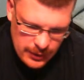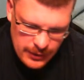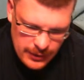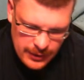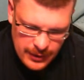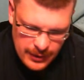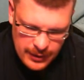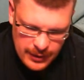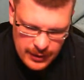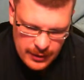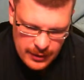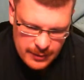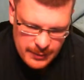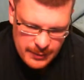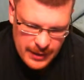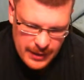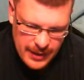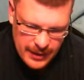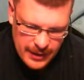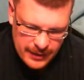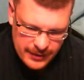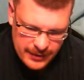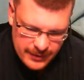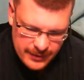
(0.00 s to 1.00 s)
Then in the
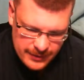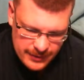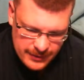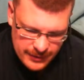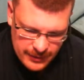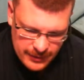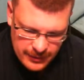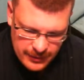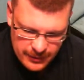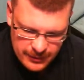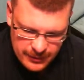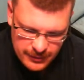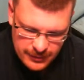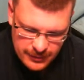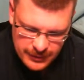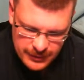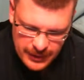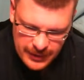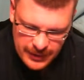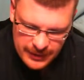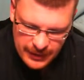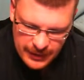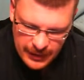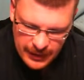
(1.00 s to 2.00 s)
back, their hero,
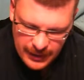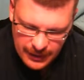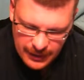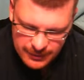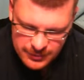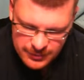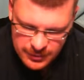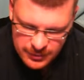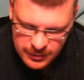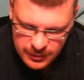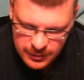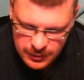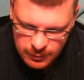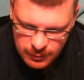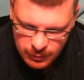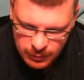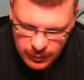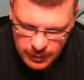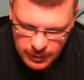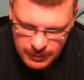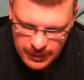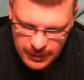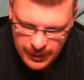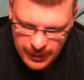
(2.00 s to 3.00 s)
nine lives.
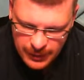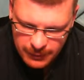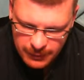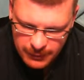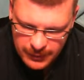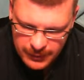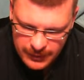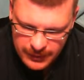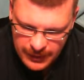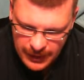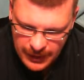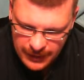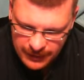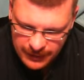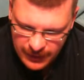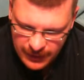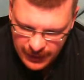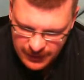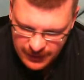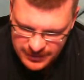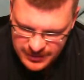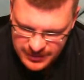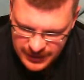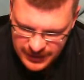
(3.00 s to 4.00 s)
When a model with nine
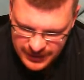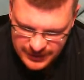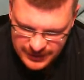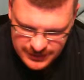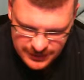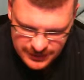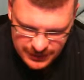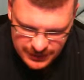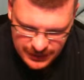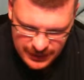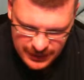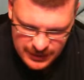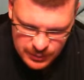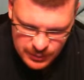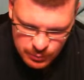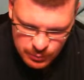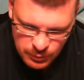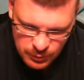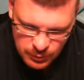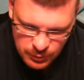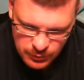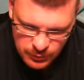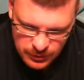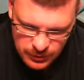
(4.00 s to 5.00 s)
lives takes their last
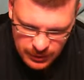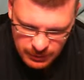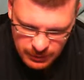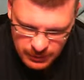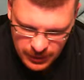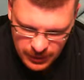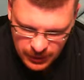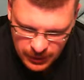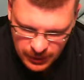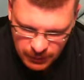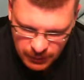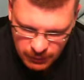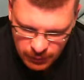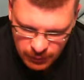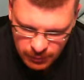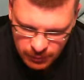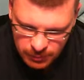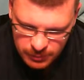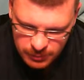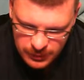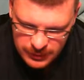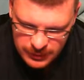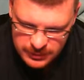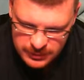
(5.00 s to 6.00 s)
wound, immediately roll
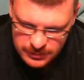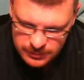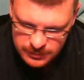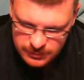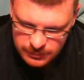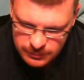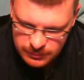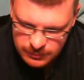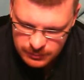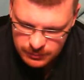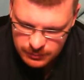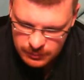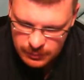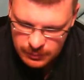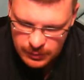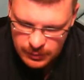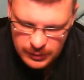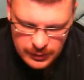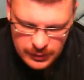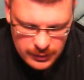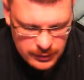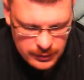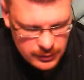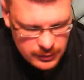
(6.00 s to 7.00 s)
plus
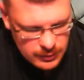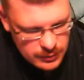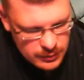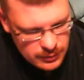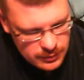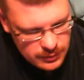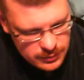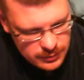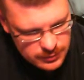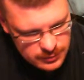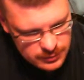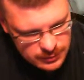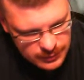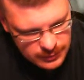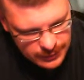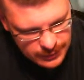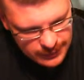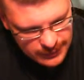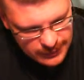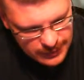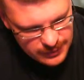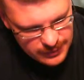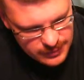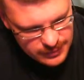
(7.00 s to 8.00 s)
one. I
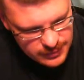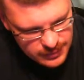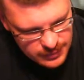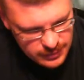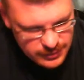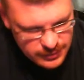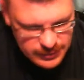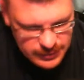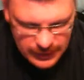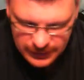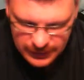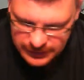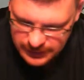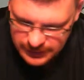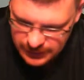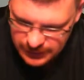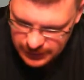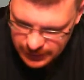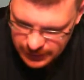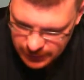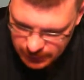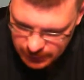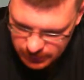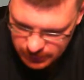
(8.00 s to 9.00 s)
think it's their
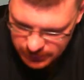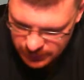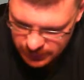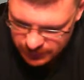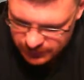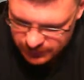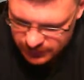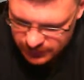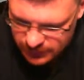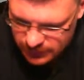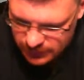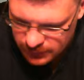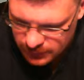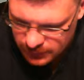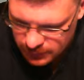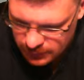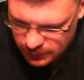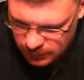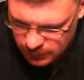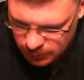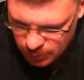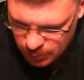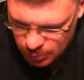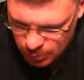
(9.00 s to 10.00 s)
dexterity, I believe.
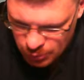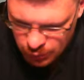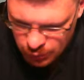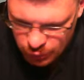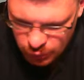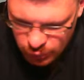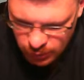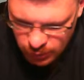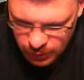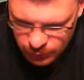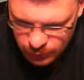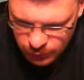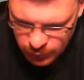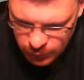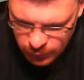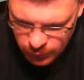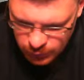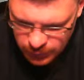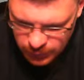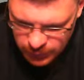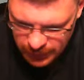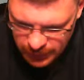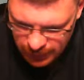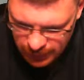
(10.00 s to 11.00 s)
Remove one
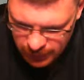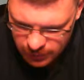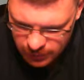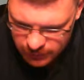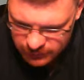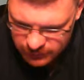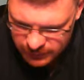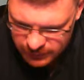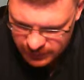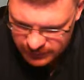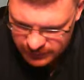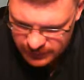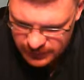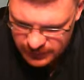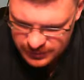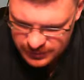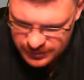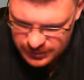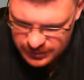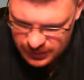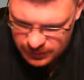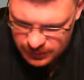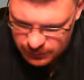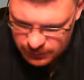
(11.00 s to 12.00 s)
wound counter for every
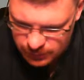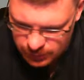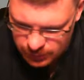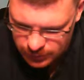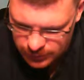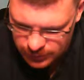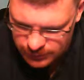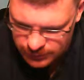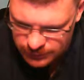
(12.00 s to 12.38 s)
star rolled.